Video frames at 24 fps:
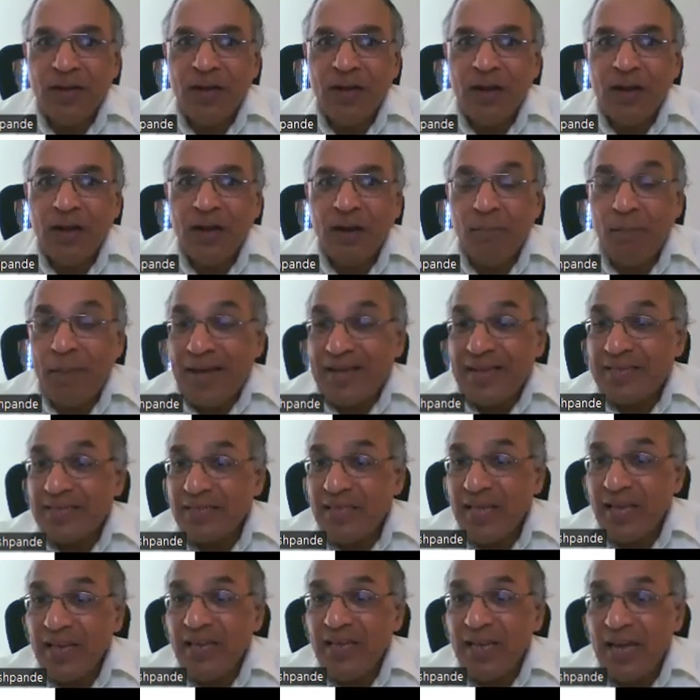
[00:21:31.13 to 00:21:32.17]

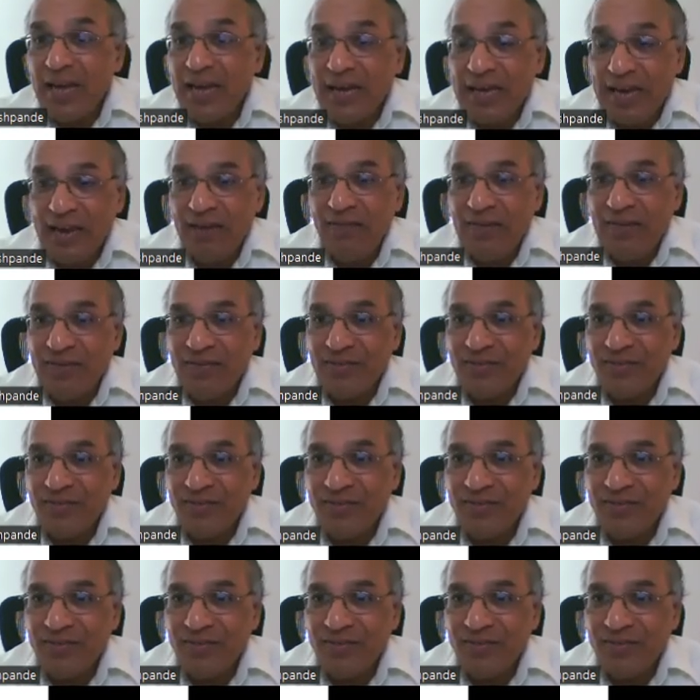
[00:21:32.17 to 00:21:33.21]
Myasthenia
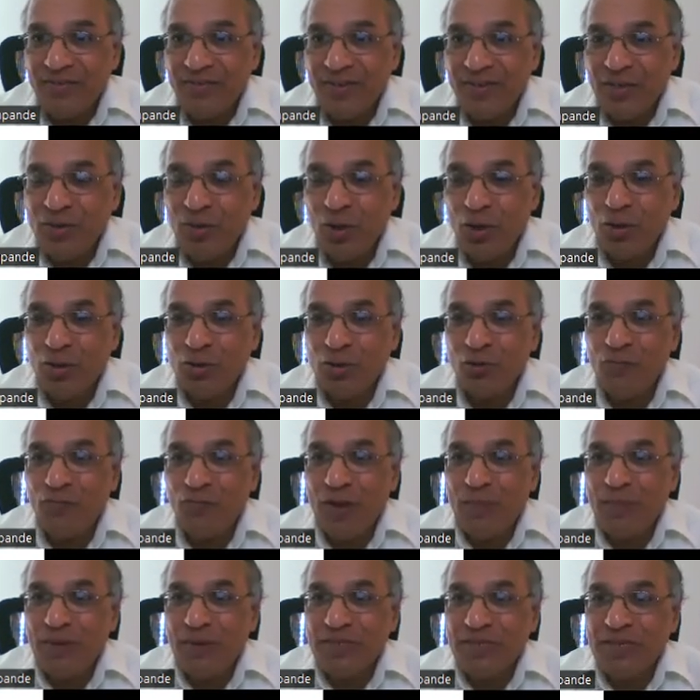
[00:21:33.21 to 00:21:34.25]
gravis is also
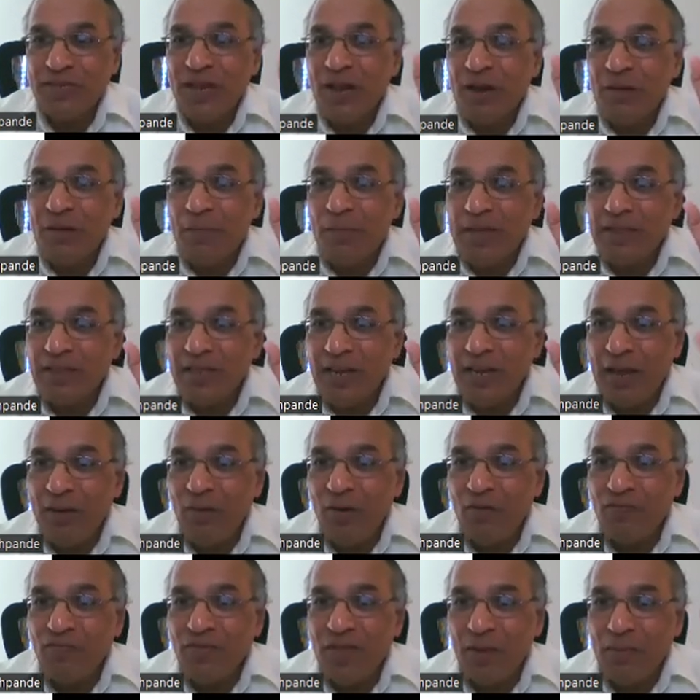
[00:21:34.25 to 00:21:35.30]
famous by the name
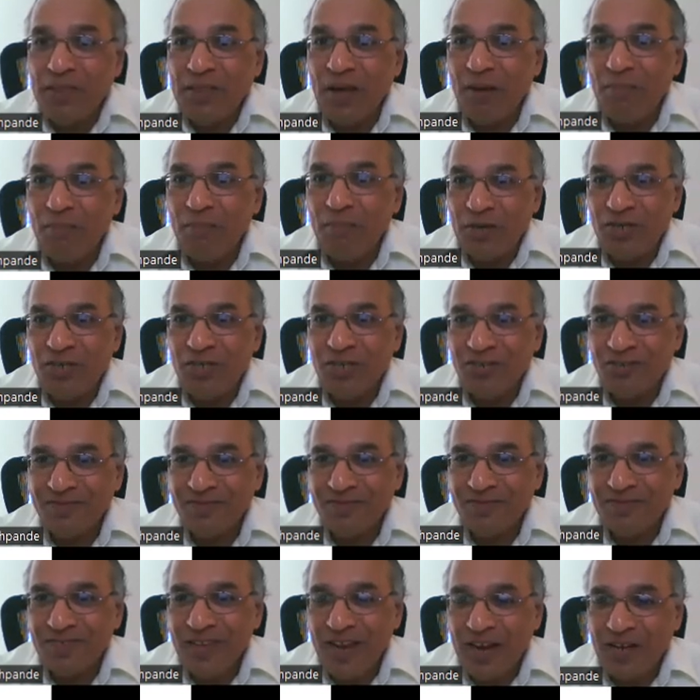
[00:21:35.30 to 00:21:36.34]
of the Amitabh Bachchan.
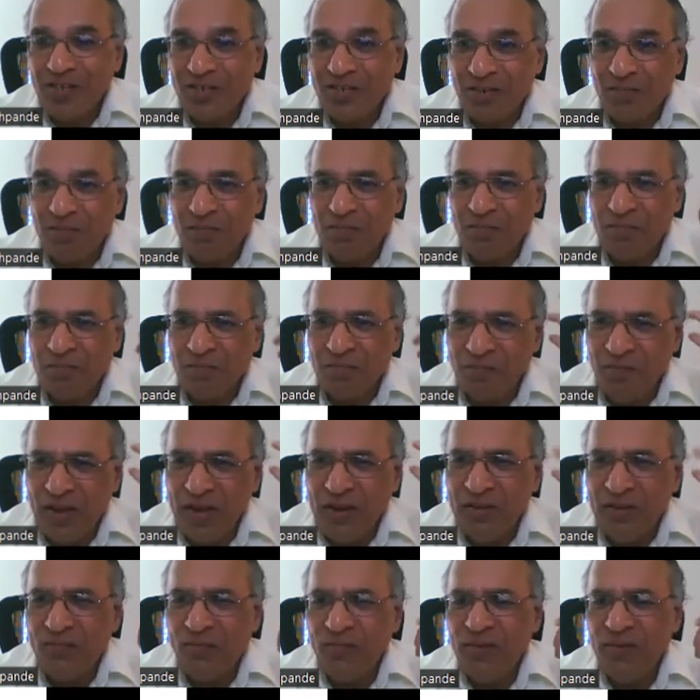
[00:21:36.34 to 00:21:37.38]
At some
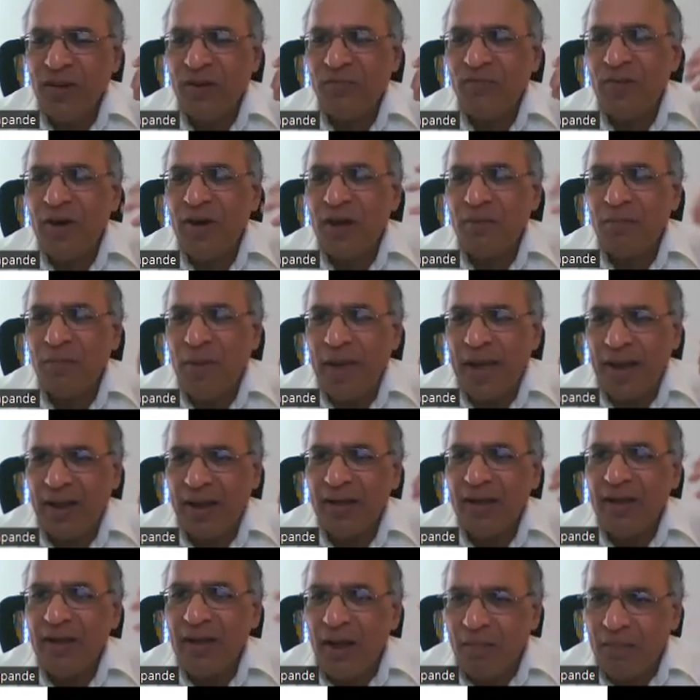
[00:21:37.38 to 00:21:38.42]
very far back,
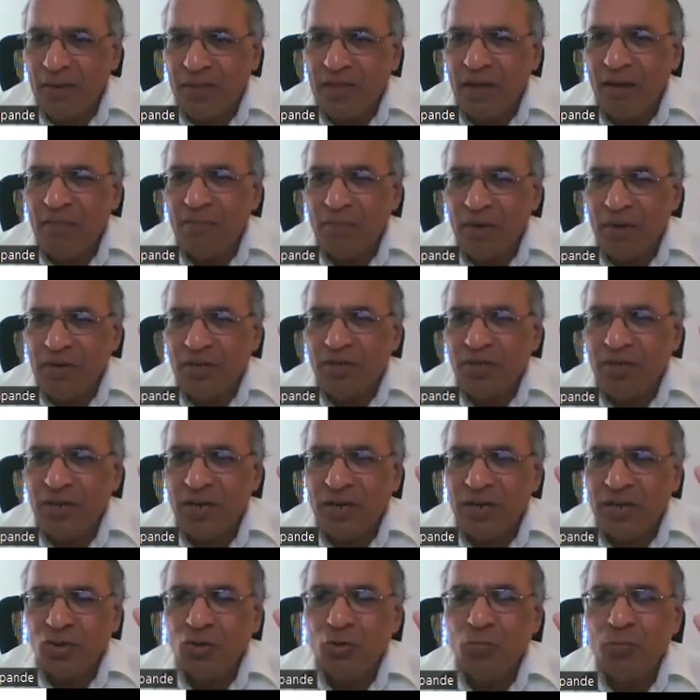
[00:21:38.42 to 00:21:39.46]
Amitabh
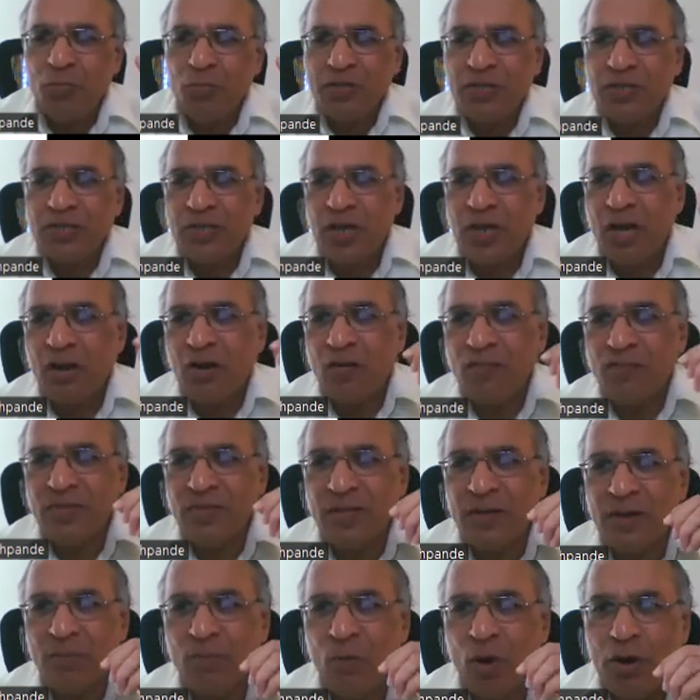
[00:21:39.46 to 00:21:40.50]
Bachchan, a superstar of
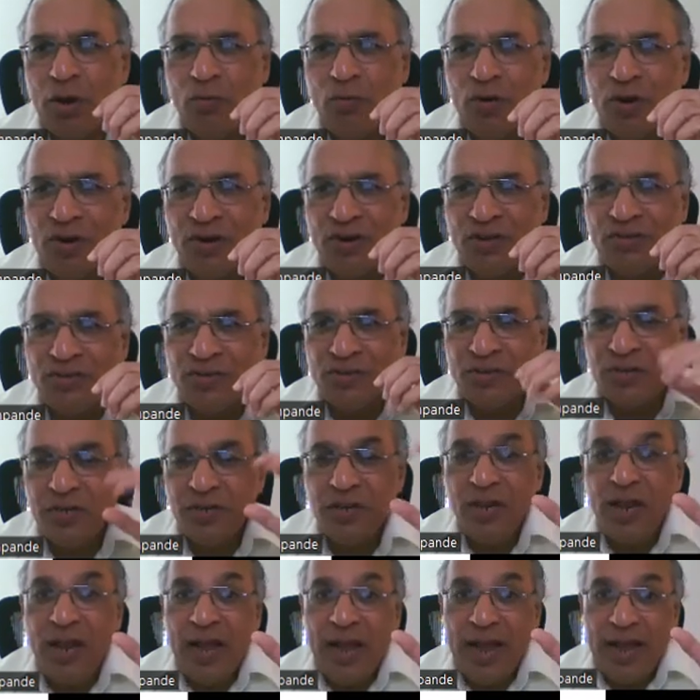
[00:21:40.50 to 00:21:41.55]
the Bollywood industry,
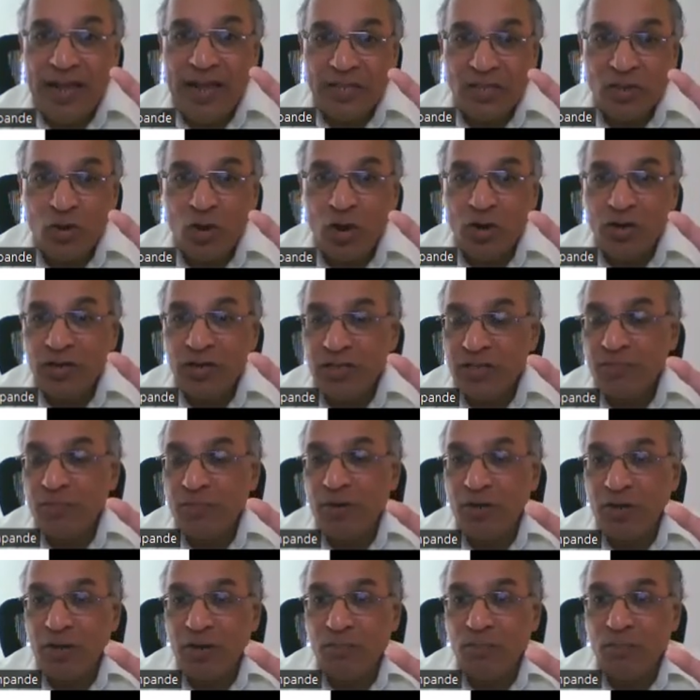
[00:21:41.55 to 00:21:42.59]
has got this
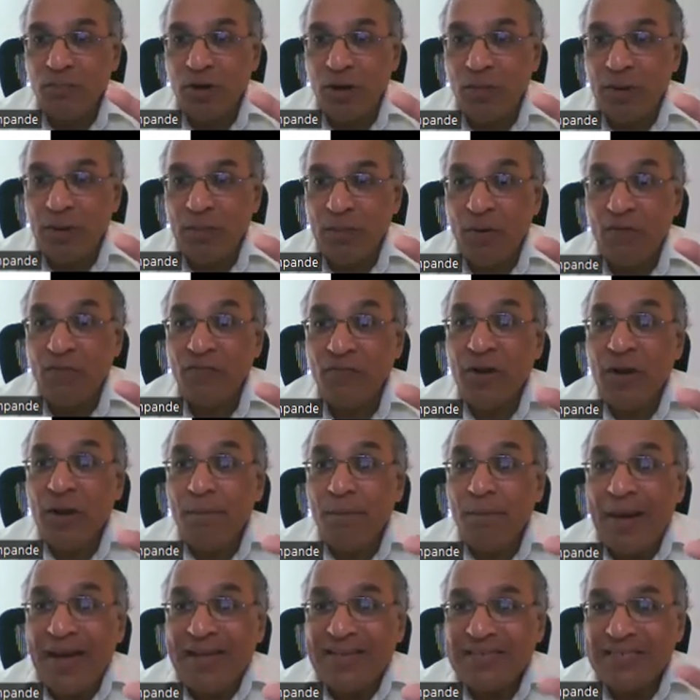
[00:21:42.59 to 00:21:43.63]
particular problem of
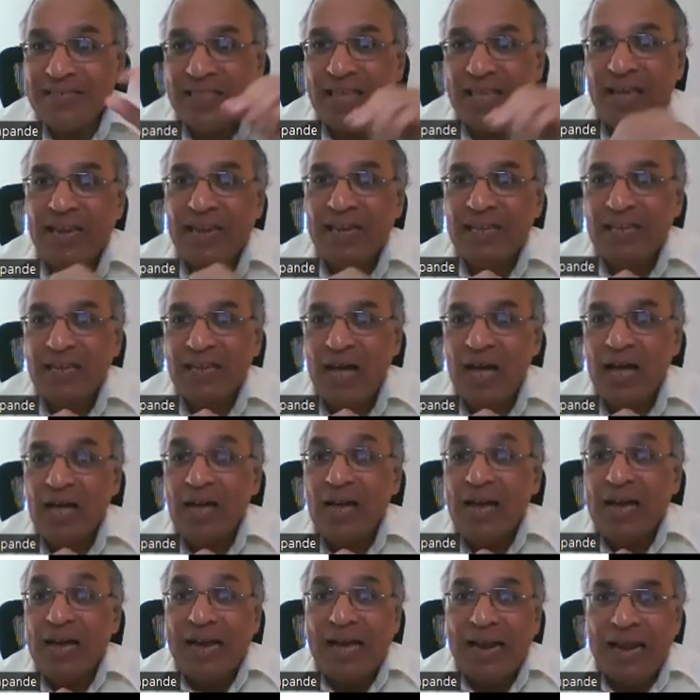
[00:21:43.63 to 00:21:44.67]
myasthenia
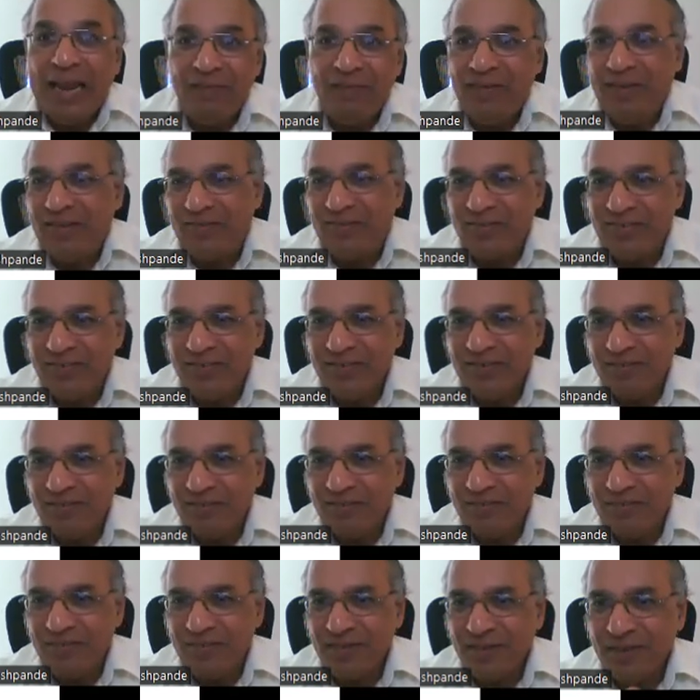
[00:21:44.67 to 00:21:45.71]
gravis.
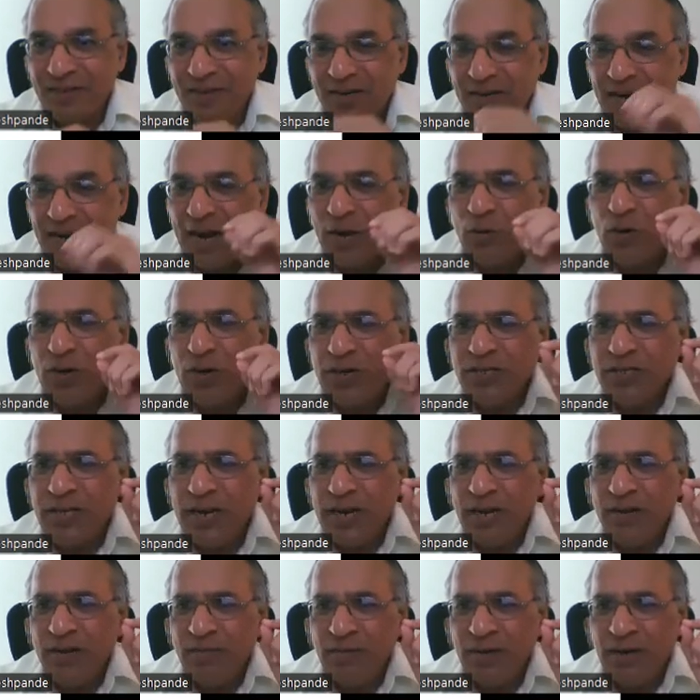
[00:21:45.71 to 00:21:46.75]
Try to
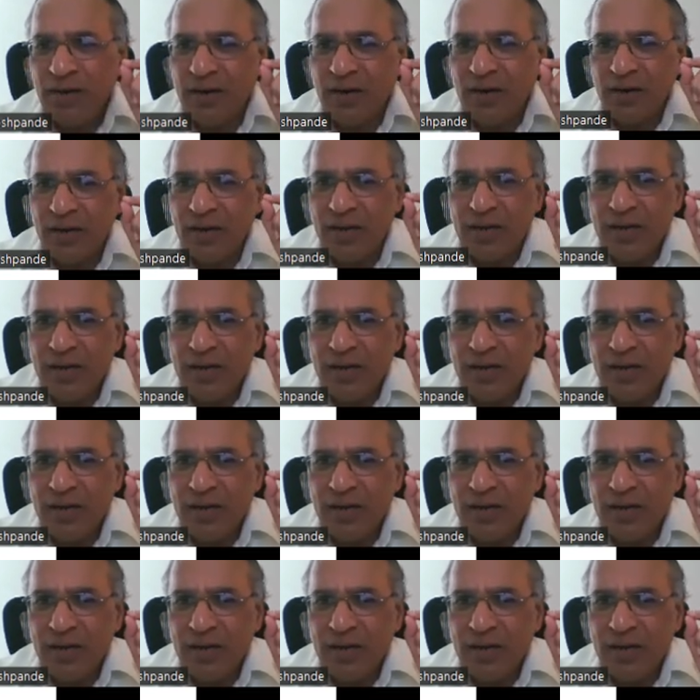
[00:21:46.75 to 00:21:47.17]
understand the word.